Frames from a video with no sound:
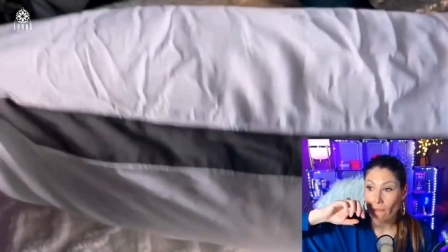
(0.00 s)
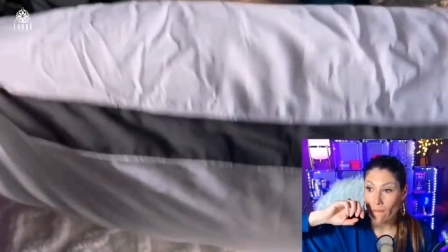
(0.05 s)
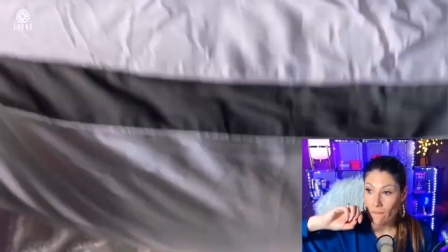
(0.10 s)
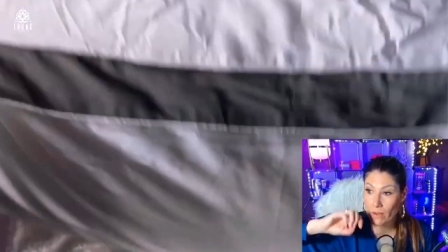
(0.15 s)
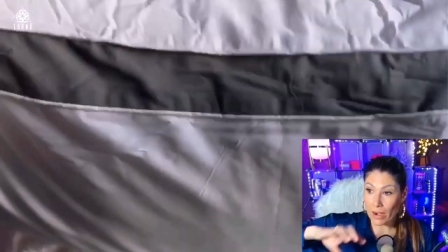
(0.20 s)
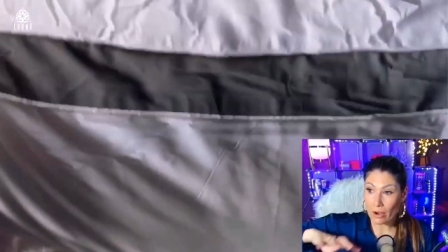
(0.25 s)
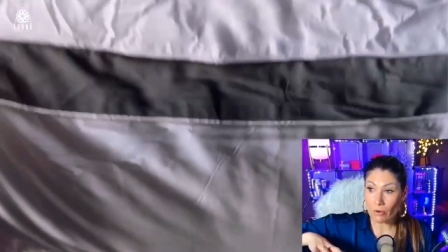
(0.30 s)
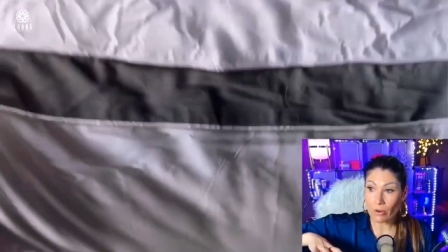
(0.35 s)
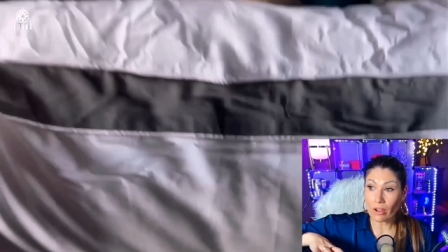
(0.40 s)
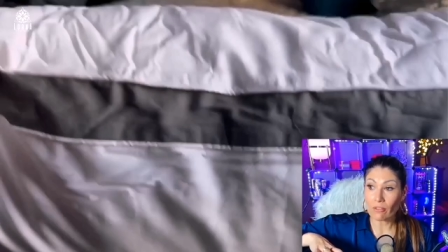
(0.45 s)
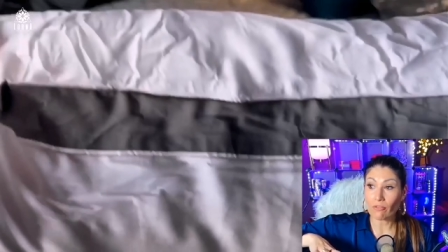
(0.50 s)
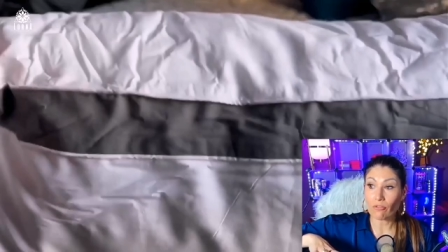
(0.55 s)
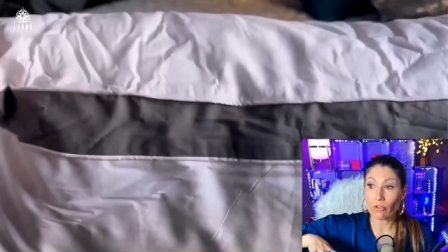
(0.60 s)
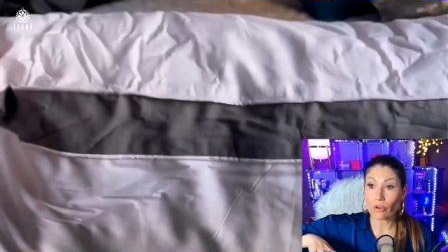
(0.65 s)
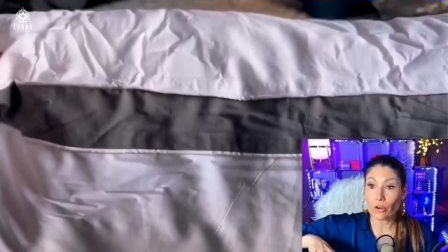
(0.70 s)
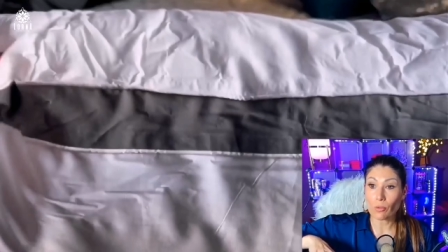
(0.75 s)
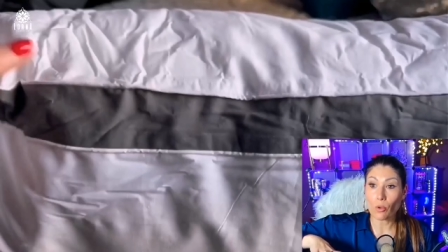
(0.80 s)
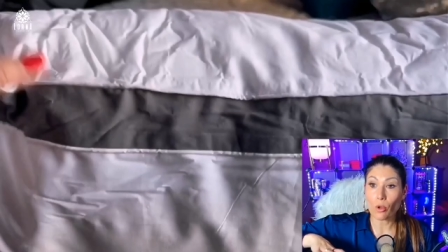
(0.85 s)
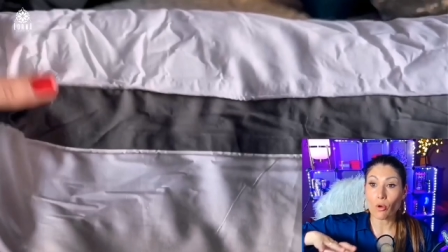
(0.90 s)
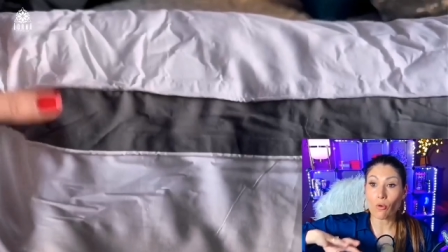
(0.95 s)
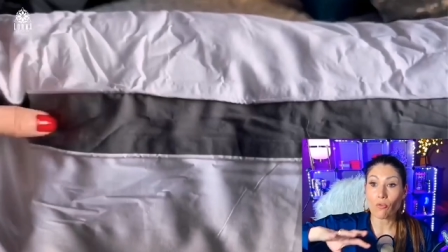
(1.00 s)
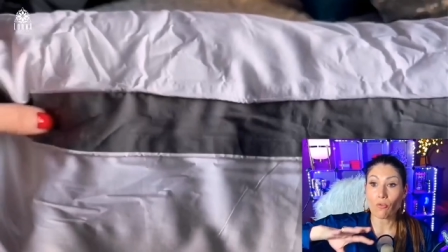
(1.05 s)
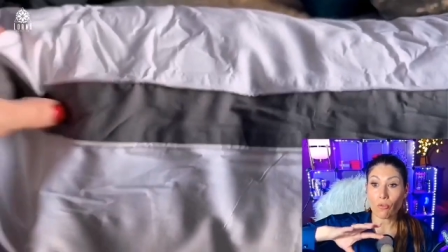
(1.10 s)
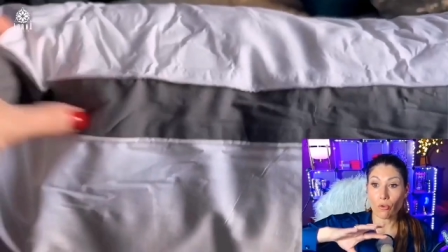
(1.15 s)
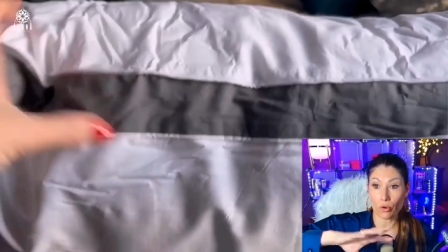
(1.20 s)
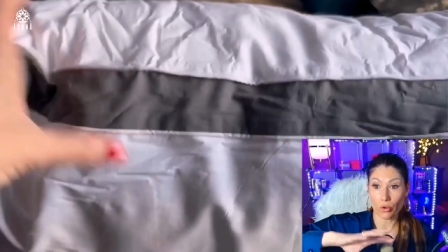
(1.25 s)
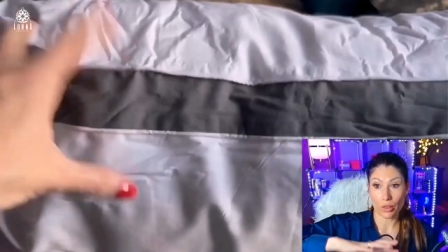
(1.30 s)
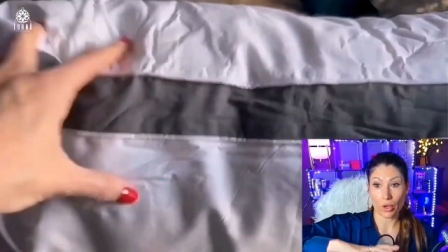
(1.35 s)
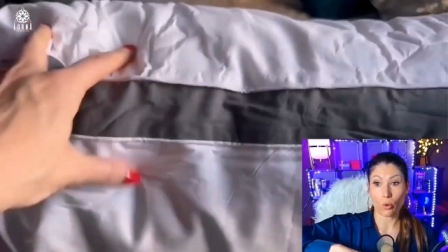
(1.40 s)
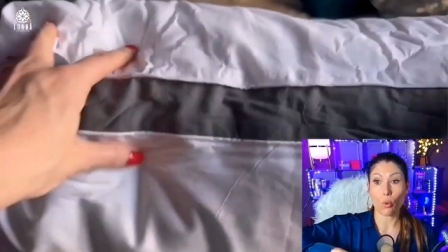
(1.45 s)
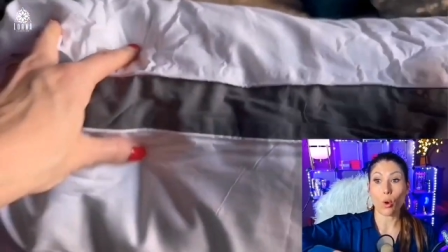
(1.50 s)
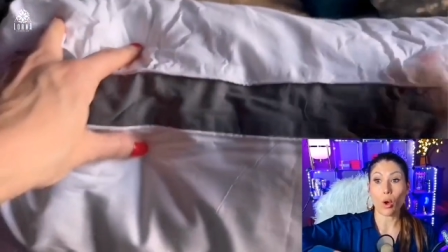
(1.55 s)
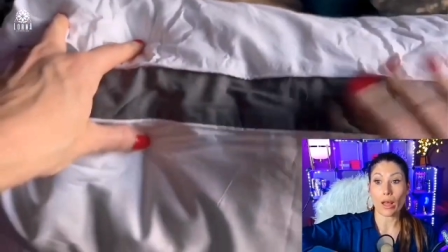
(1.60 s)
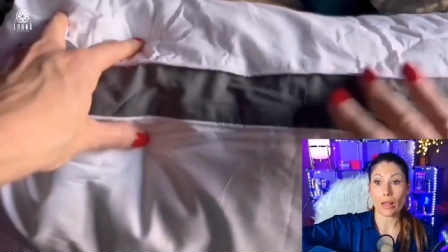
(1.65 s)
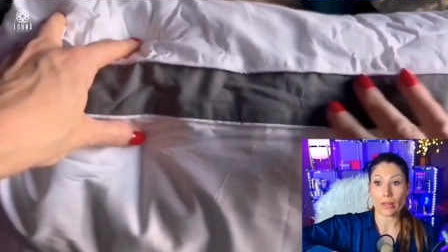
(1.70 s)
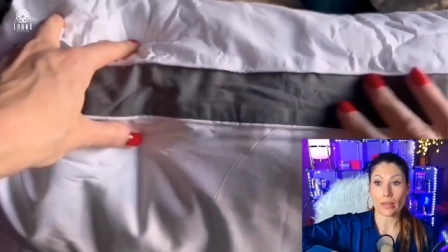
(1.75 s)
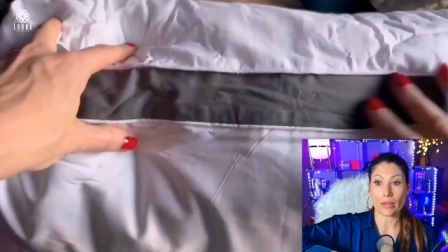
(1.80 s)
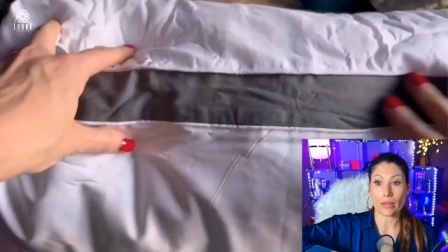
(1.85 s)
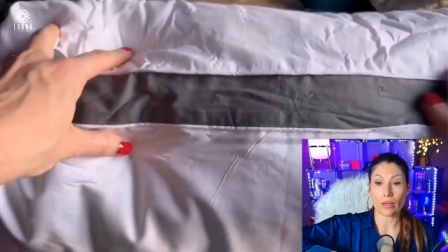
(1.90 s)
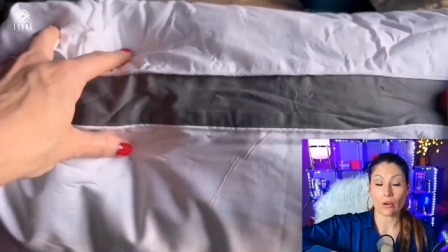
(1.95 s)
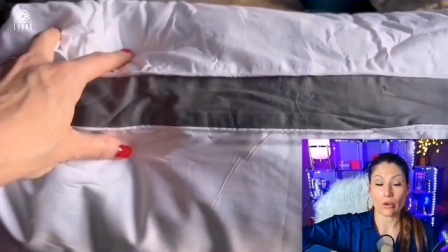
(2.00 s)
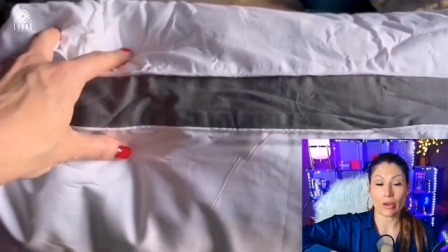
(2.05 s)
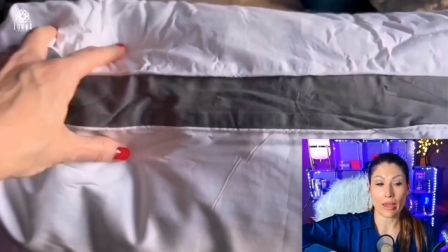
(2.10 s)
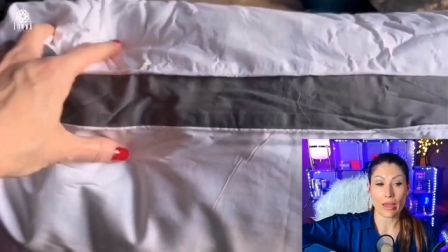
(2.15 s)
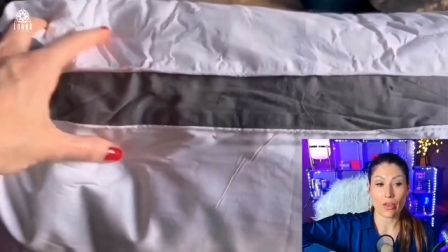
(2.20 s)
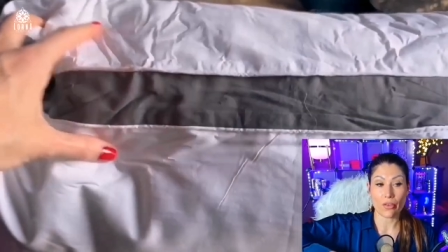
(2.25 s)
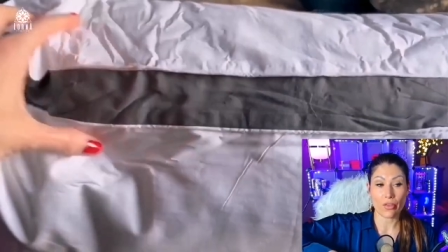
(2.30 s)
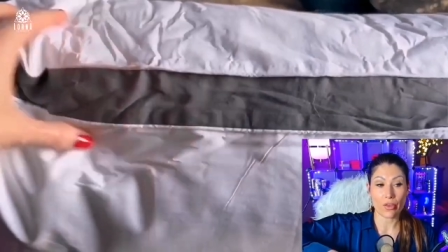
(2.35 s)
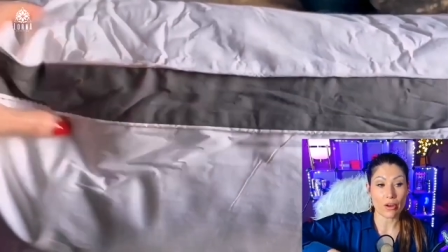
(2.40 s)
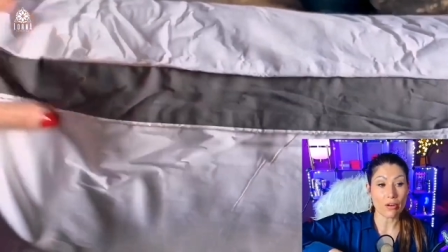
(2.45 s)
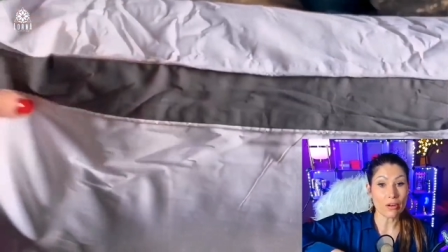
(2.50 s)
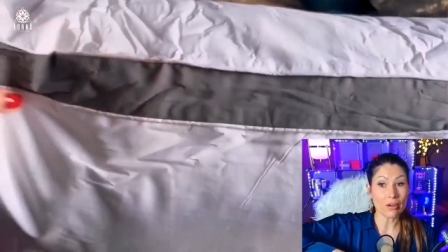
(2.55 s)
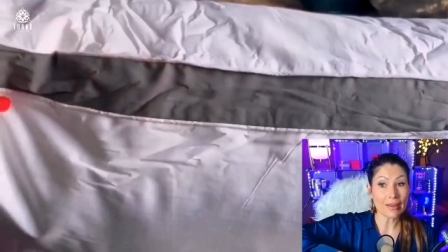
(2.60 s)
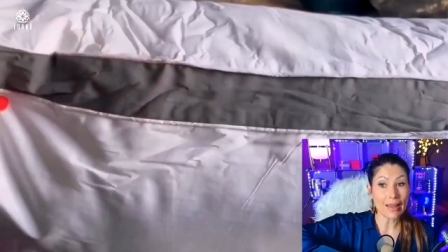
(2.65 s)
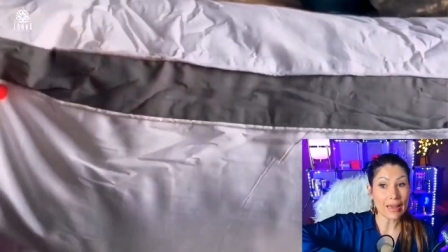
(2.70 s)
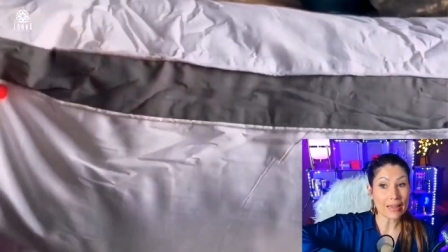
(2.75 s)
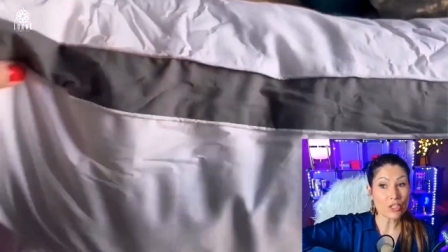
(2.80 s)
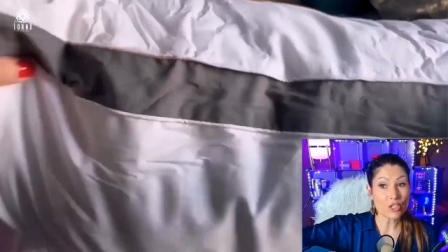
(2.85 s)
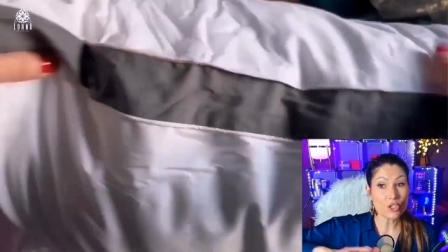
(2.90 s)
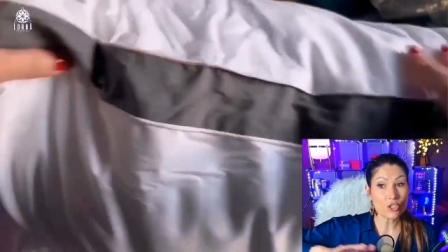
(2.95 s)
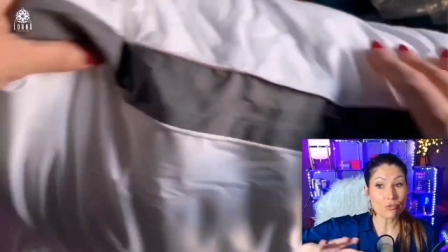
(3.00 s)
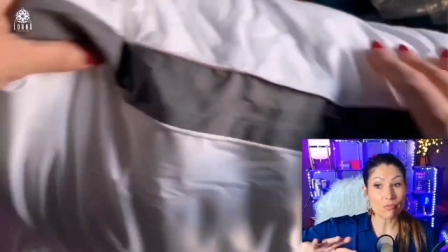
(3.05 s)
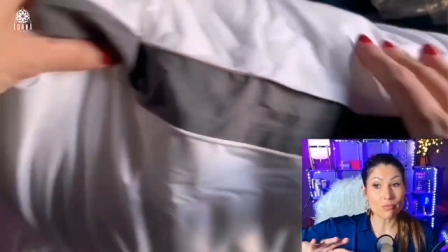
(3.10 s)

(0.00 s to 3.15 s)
very affordable for the quality. Okay, they're not